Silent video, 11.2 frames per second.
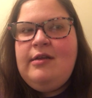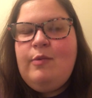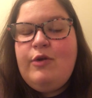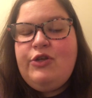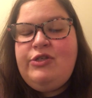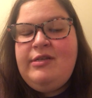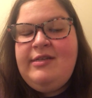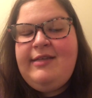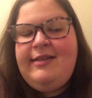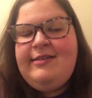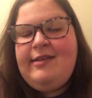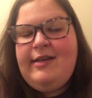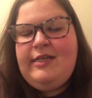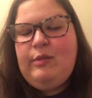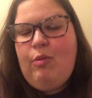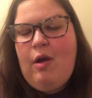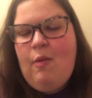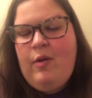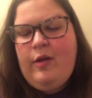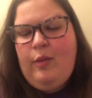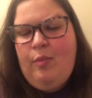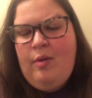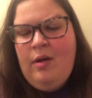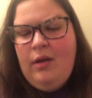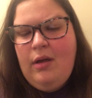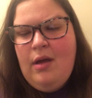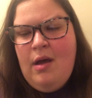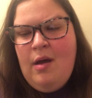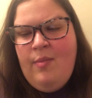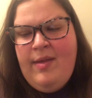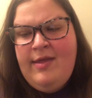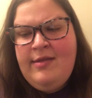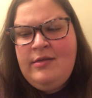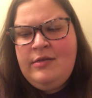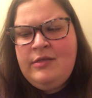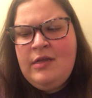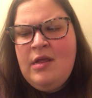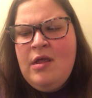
where she says that it's the part one of the book ends